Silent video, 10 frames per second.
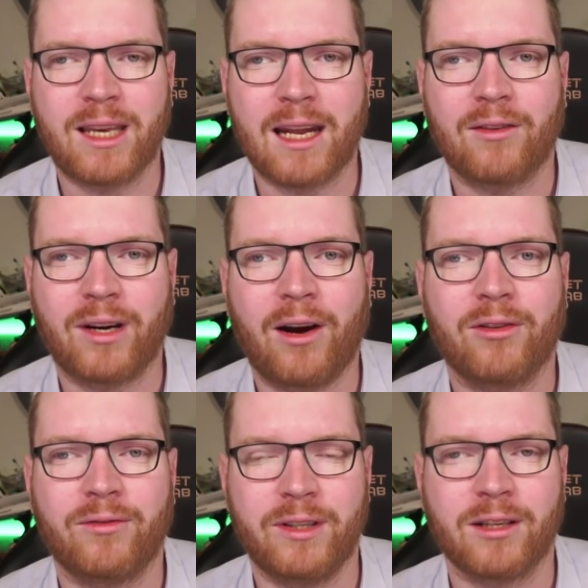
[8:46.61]
get
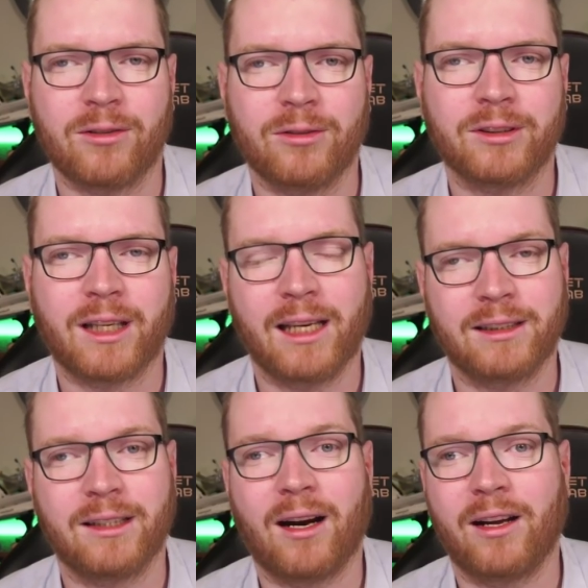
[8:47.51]
around vehicles as
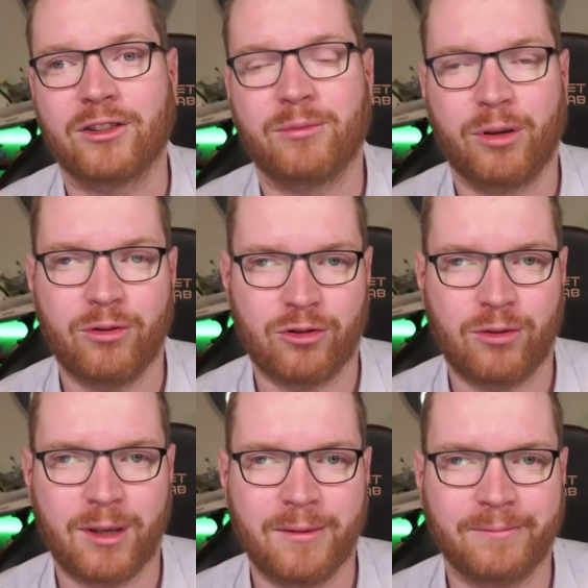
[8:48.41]
they are supposed to
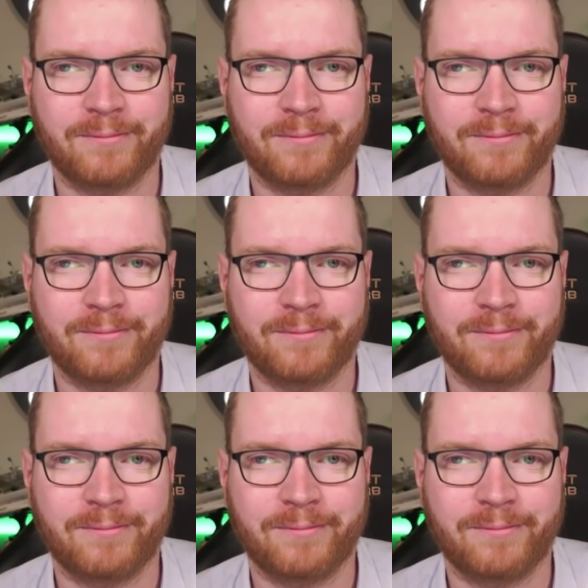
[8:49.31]
be.